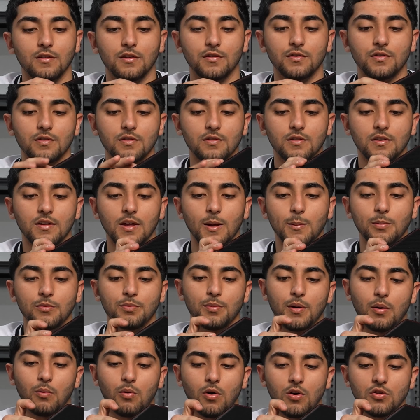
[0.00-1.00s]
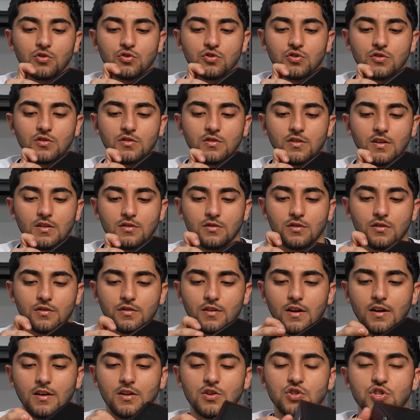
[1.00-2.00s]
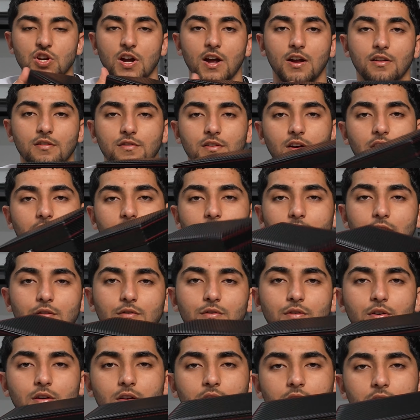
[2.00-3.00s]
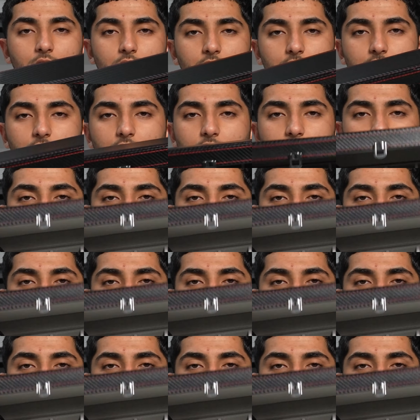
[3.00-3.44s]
this keeps my watches and just any chains I have. So you